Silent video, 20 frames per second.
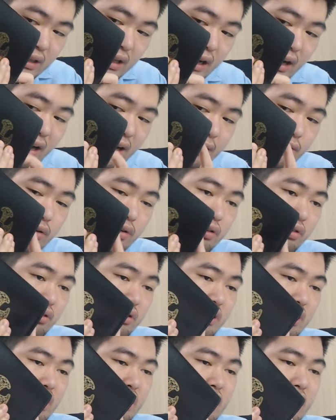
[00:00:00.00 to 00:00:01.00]
I will
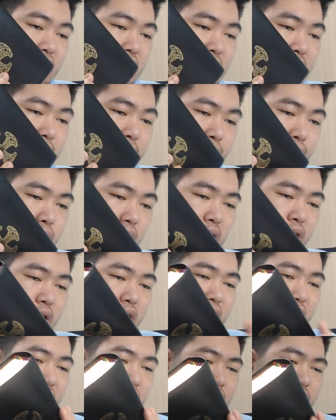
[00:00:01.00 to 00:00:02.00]
put a
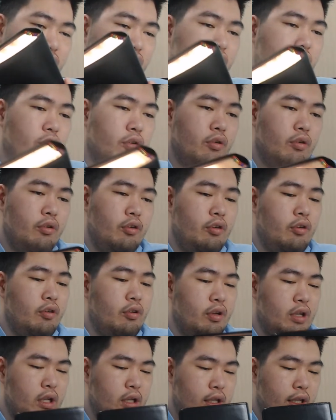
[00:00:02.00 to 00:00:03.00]
link to
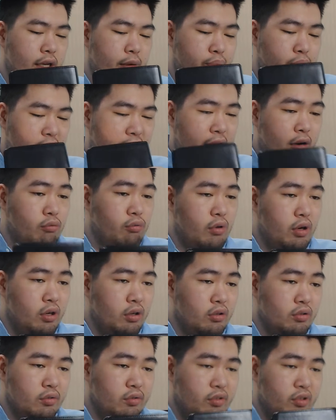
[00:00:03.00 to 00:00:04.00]
the
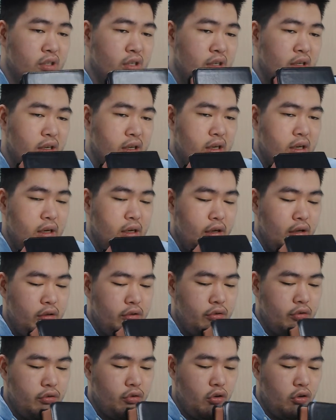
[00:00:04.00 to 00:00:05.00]
Blackwell's
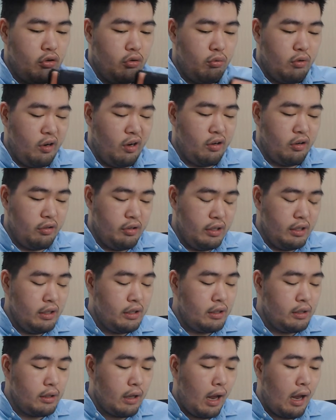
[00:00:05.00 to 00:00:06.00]
store where I got this
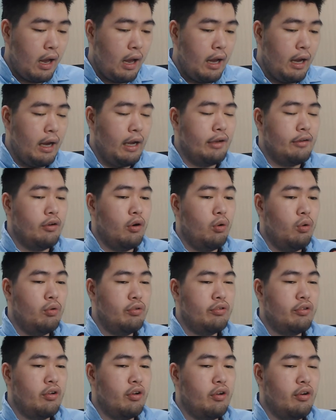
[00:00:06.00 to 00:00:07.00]
and
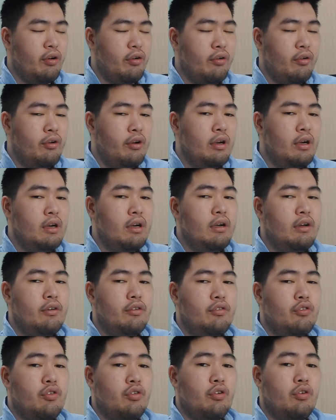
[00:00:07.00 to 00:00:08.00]
also
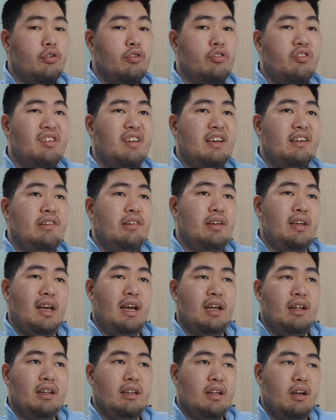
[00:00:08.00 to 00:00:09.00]
to
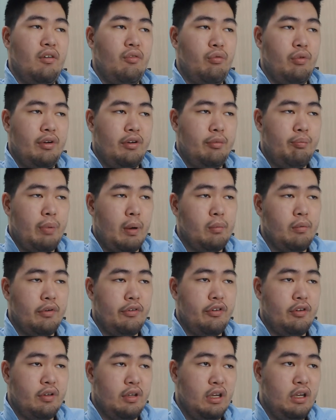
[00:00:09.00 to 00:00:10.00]
CTS, which
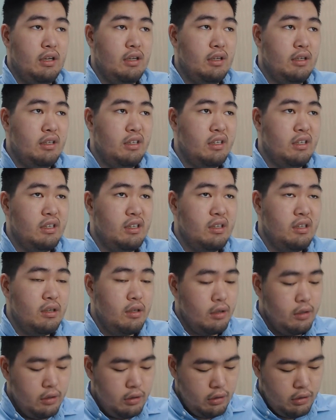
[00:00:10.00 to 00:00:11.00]
publishes it,
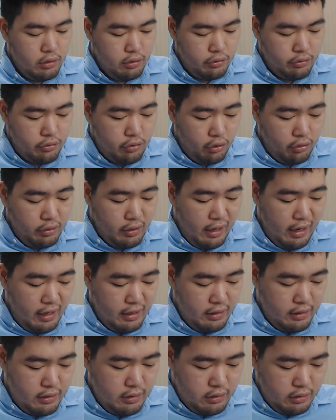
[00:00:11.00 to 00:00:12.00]
so
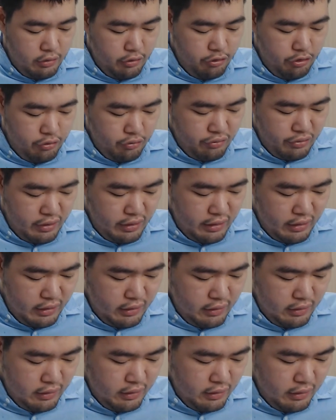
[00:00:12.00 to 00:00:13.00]
that you
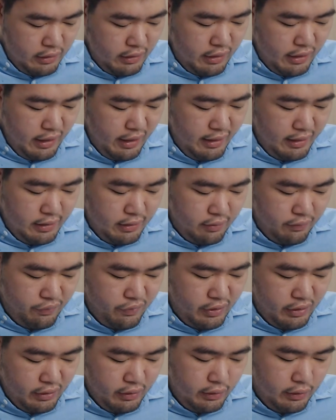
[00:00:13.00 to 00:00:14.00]
can get it for
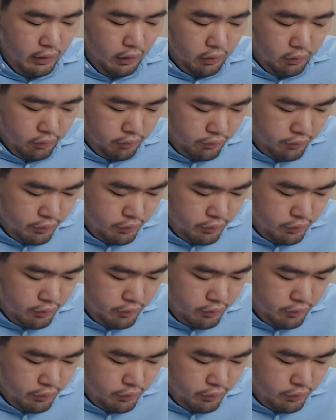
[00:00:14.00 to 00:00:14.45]
yourself.